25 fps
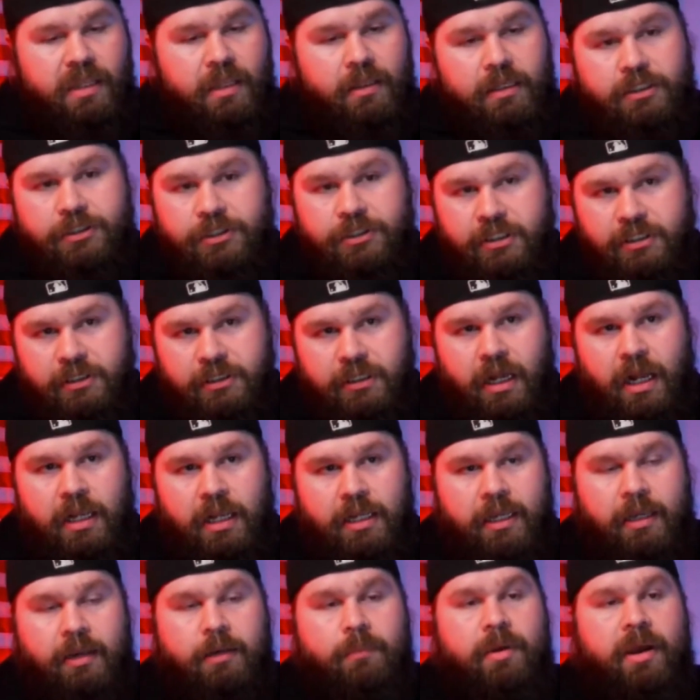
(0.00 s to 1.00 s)
that she's
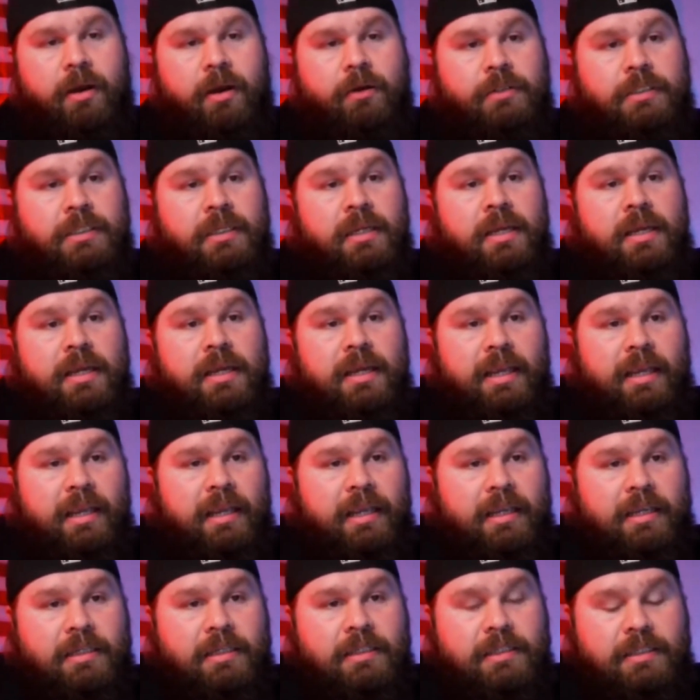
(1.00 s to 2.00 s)
talking about
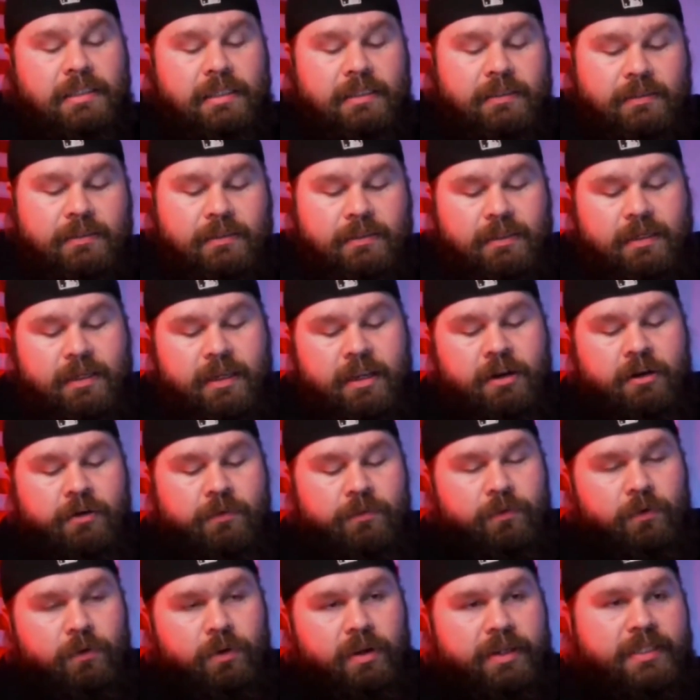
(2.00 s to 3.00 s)
is inner
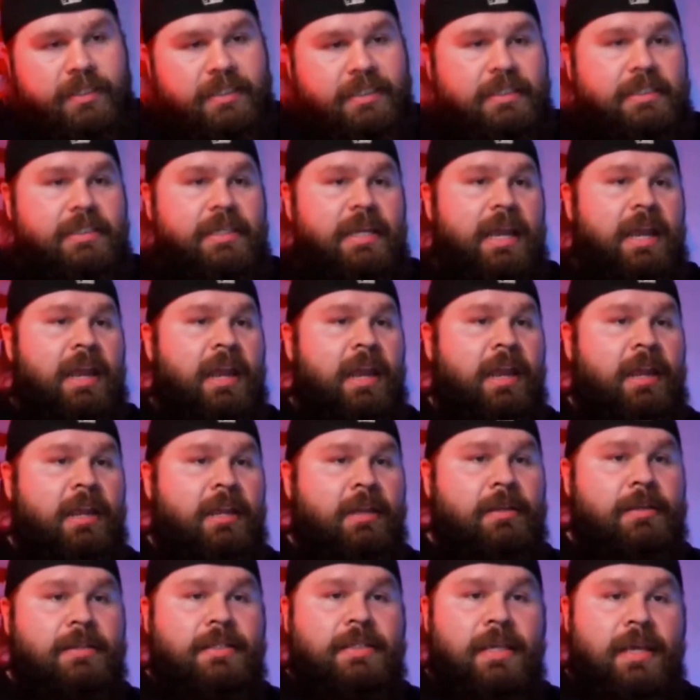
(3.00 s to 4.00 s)
voice
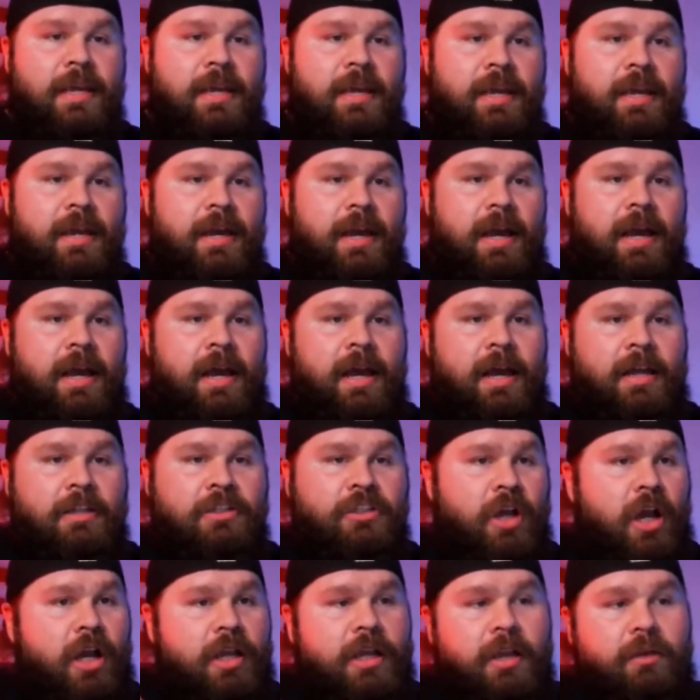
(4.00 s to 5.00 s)
and uh,
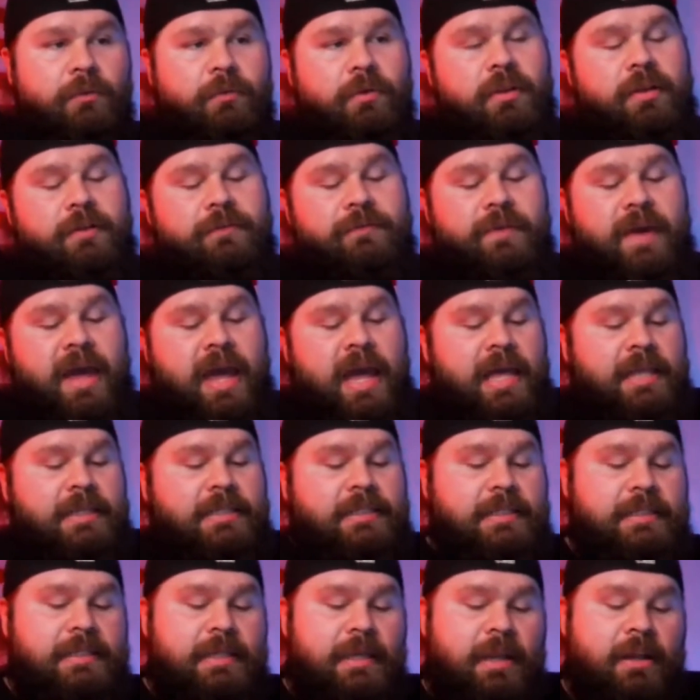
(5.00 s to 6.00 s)
talking really
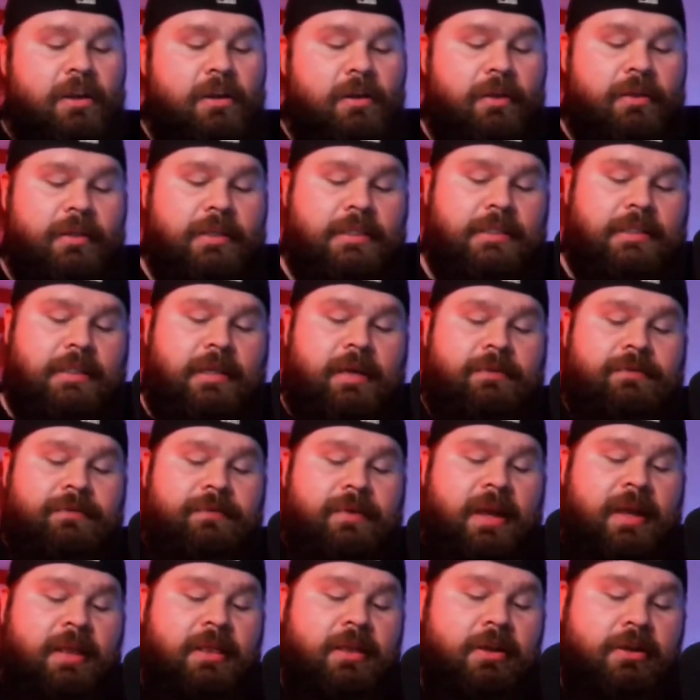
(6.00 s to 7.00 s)
fast and all this
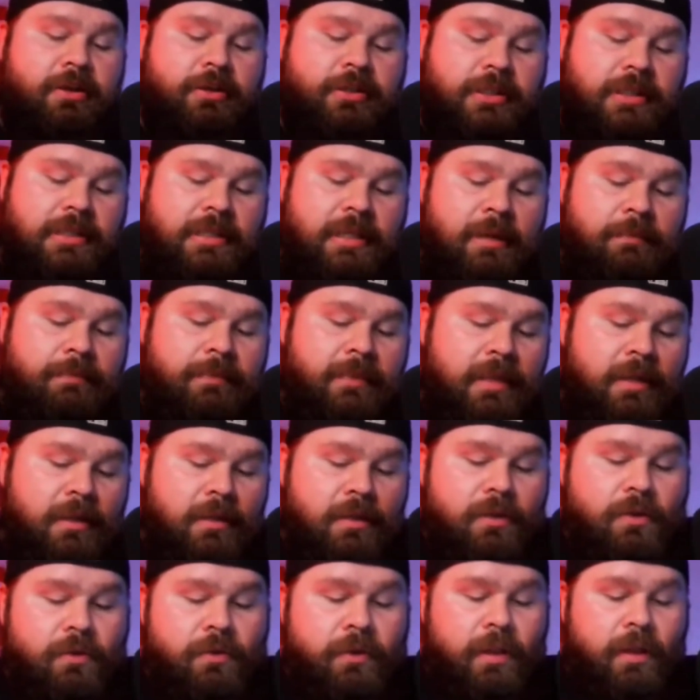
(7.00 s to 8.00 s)
stuff. And there's
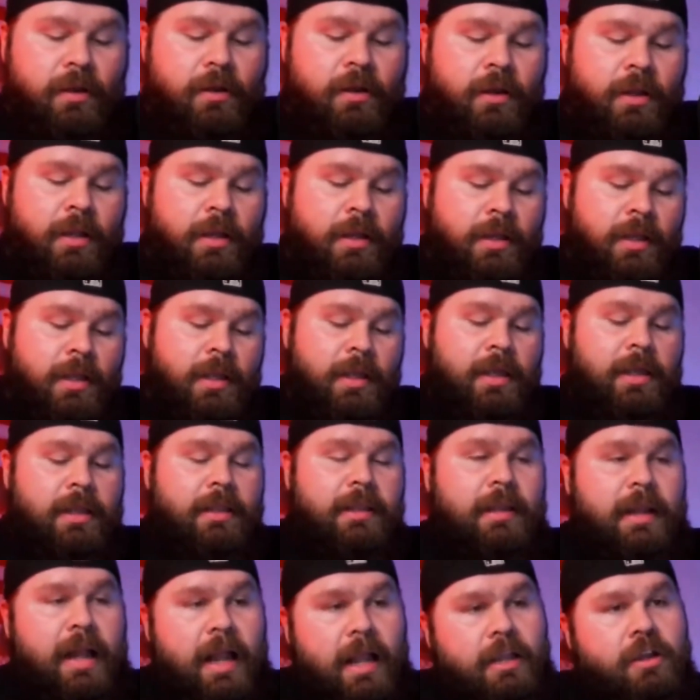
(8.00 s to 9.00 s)
something going on
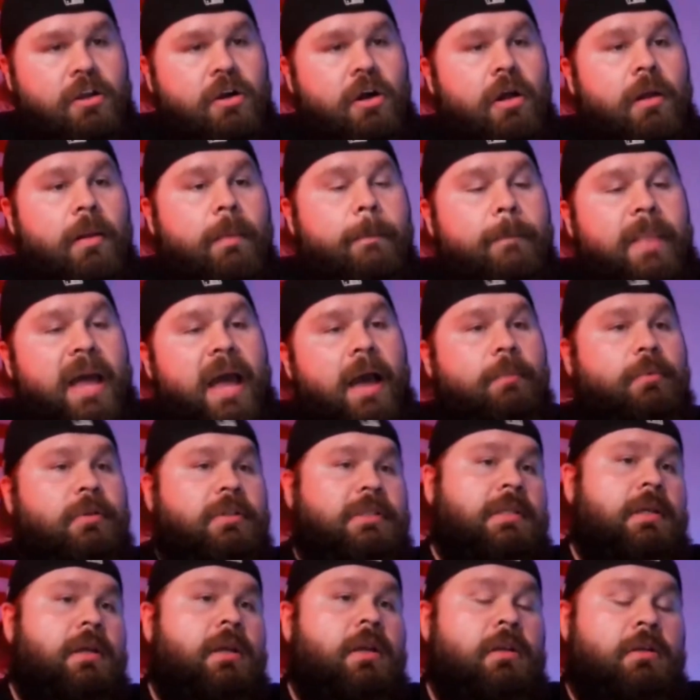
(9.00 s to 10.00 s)
that I call babble
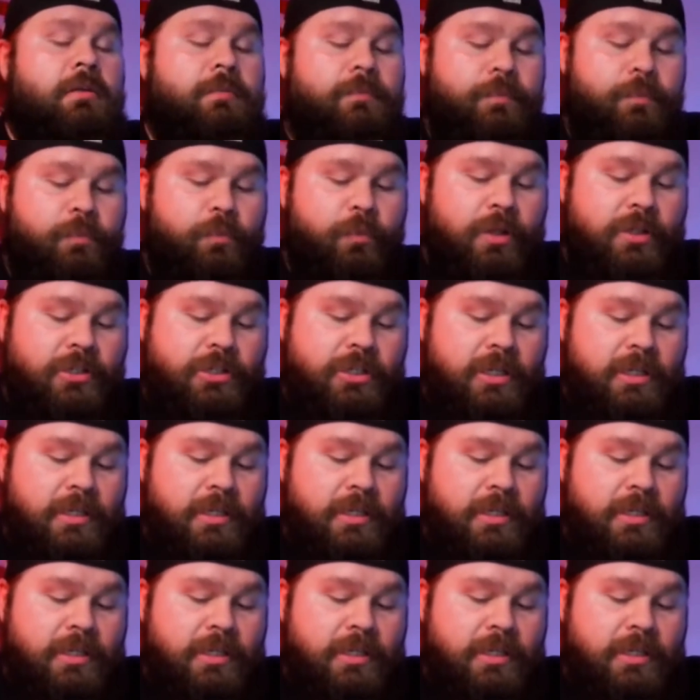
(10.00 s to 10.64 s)
tongue, which